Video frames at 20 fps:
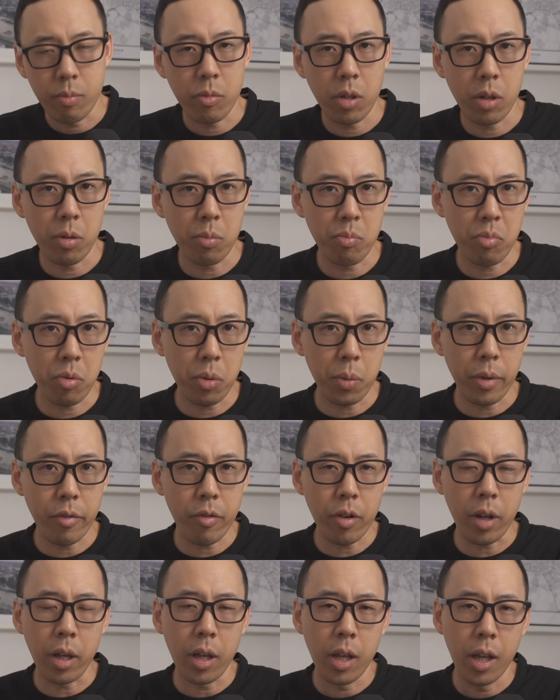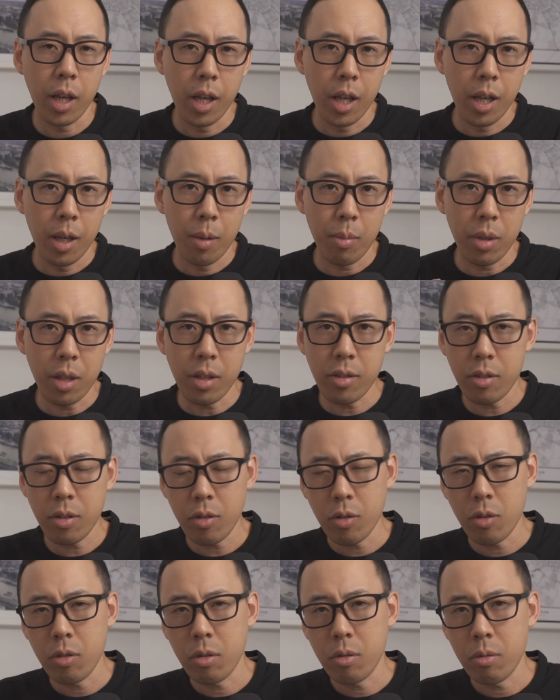you're probably right. But these are
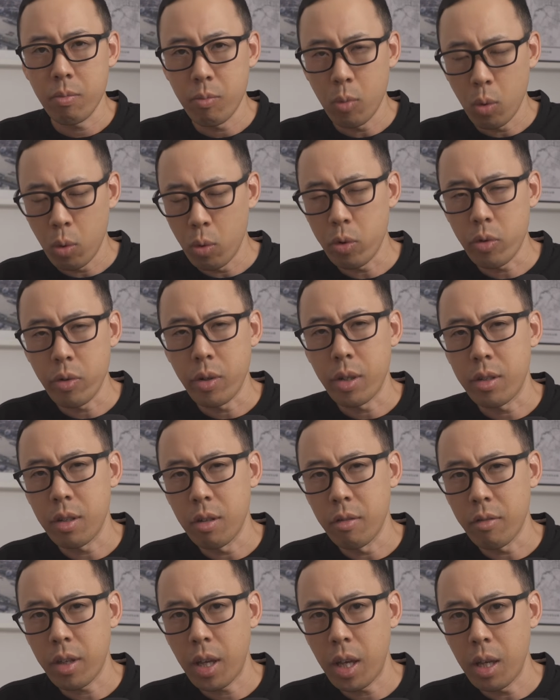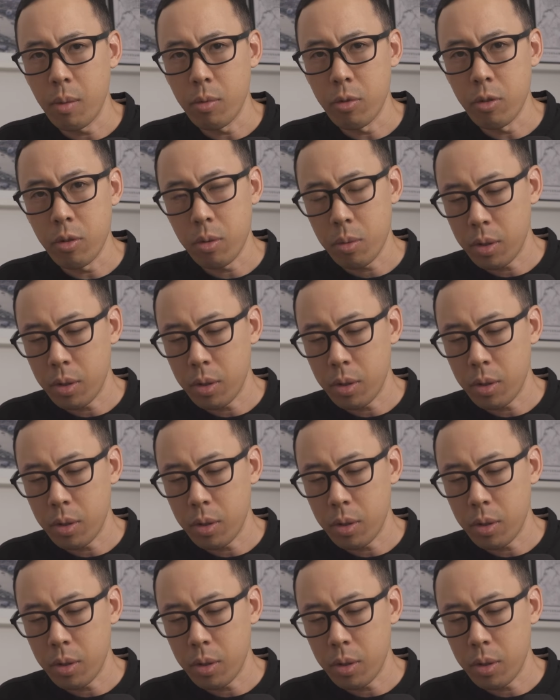not your ordinary set of cables,